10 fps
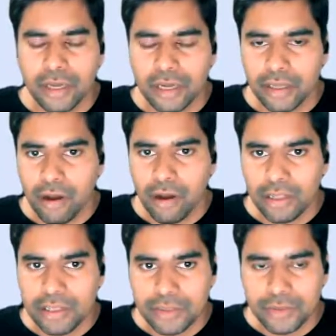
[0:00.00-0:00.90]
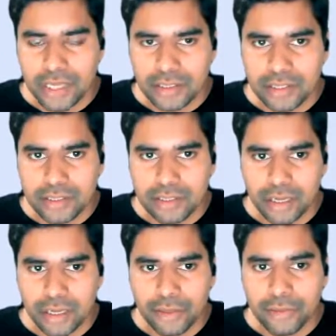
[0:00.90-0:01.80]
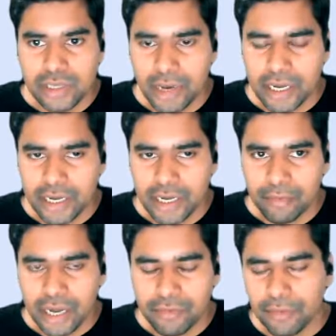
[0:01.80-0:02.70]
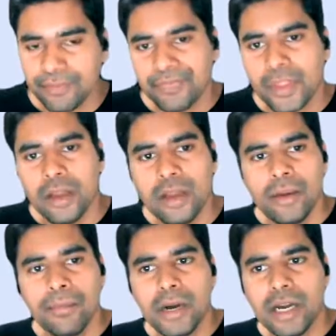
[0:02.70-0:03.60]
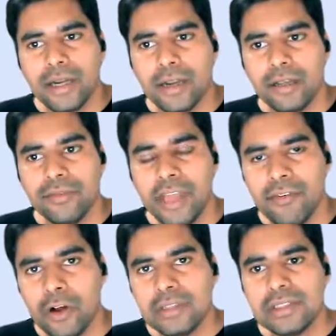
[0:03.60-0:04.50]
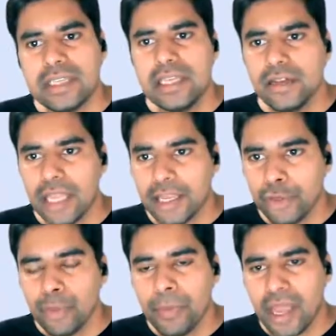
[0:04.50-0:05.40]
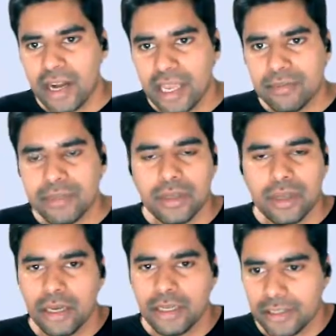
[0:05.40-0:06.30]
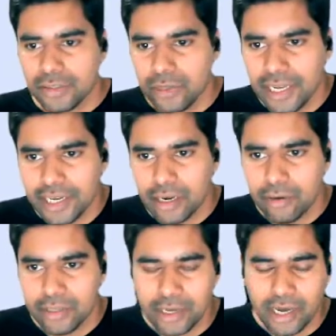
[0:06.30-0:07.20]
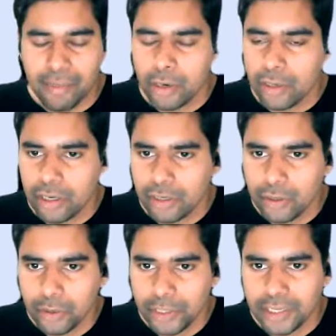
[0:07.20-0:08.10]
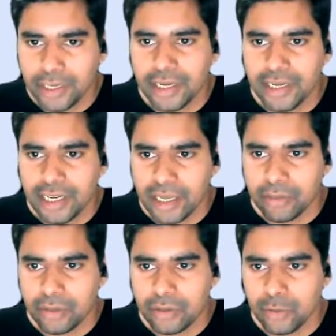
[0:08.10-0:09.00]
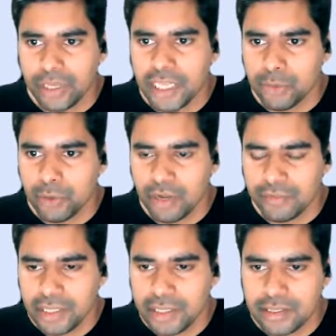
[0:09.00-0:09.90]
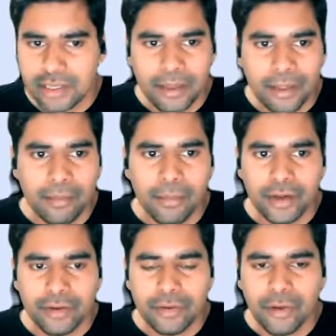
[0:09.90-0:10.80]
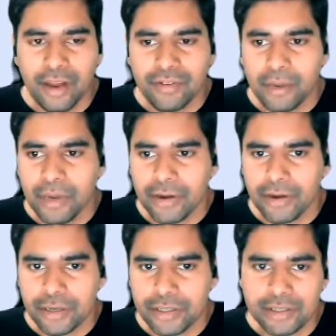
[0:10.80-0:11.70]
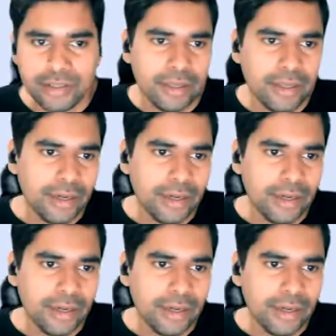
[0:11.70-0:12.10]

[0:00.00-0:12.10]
all these use cases using metadata platform. But we have also seen like new paradigms. Just to lay it out there, I'm not going to go in depth to each one of these, but you have come across